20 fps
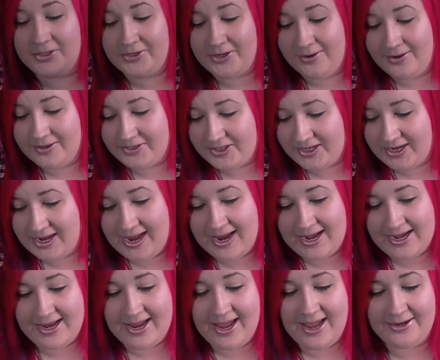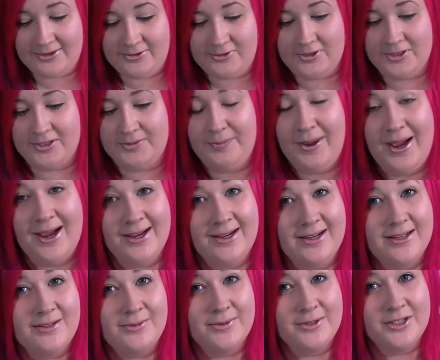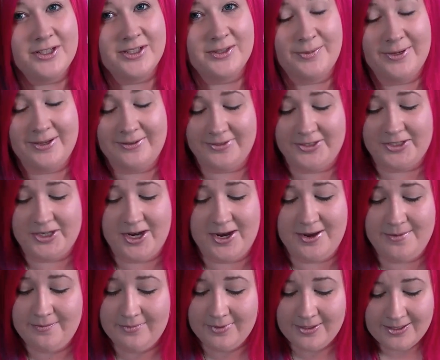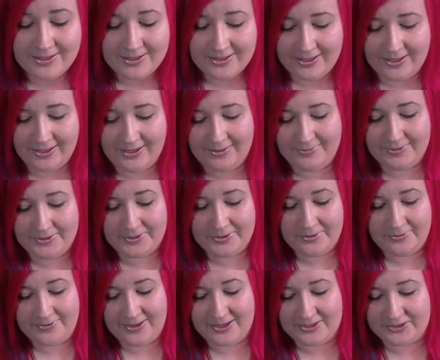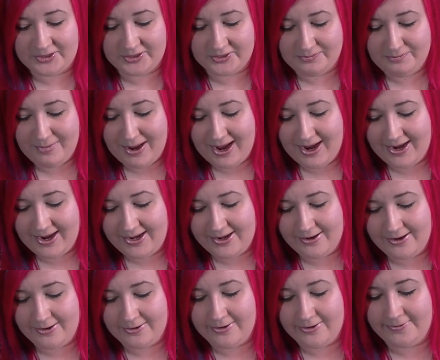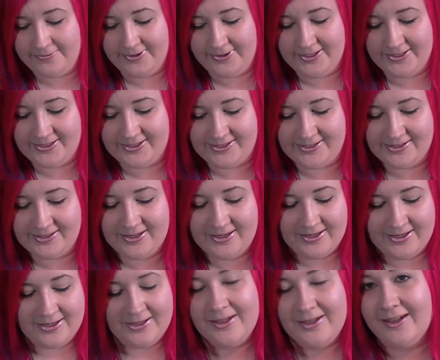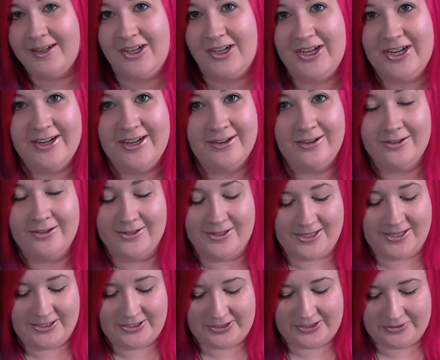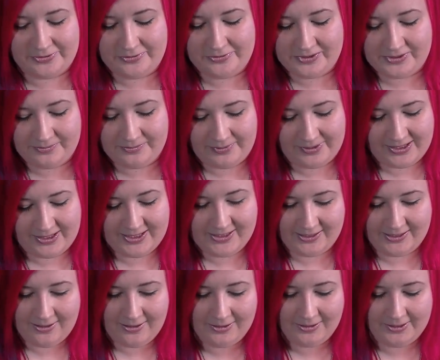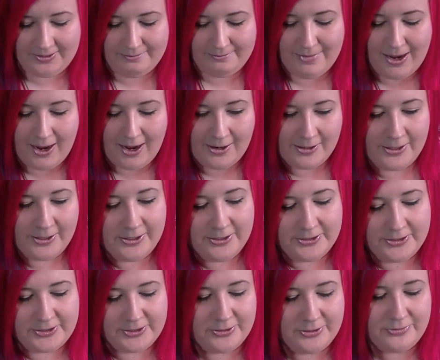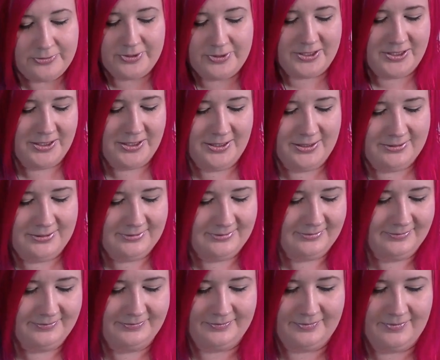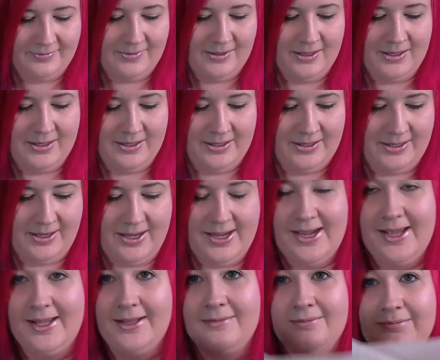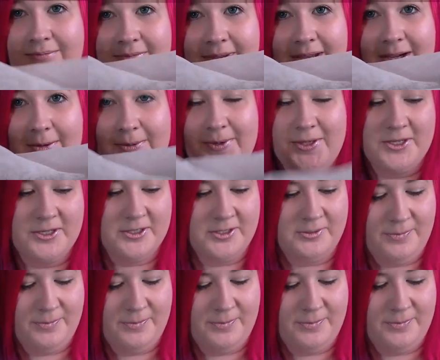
you don't actually get any extra spikes, which is a bit of a shame. I don't know if that's just mine or if it's in all of these shoes, but these are called the Margot shoes. Again, they come in the dust